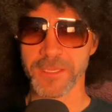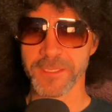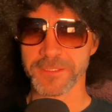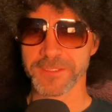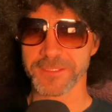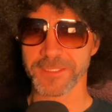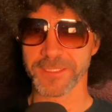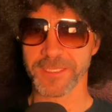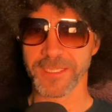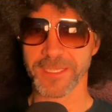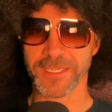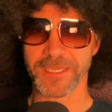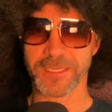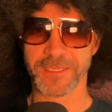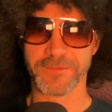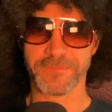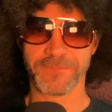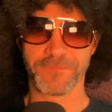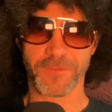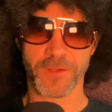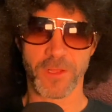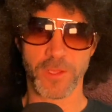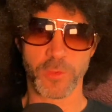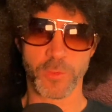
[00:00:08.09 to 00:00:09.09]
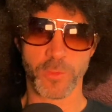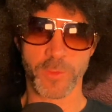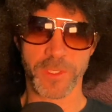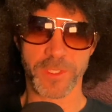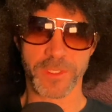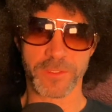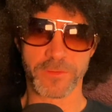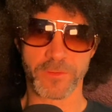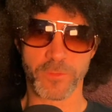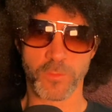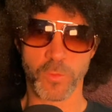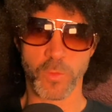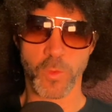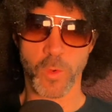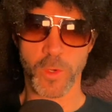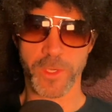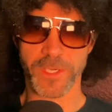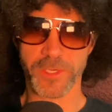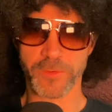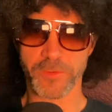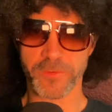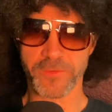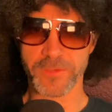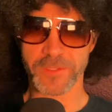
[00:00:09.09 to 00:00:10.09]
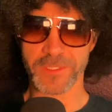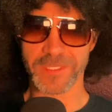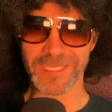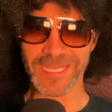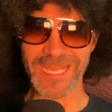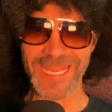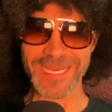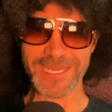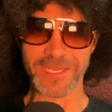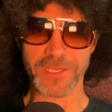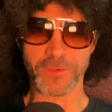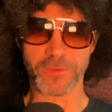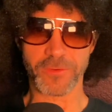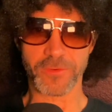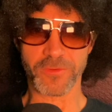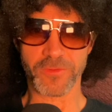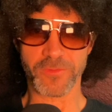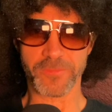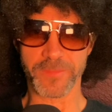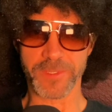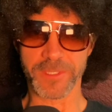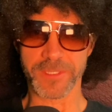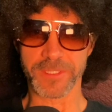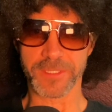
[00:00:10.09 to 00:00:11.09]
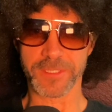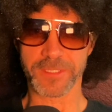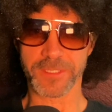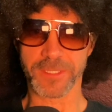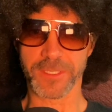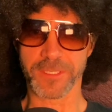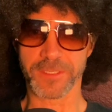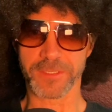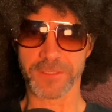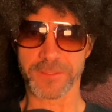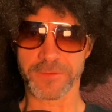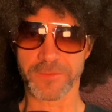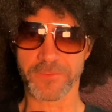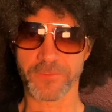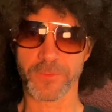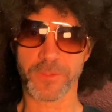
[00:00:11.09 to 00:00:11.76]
today following the Warriors and Lakers because,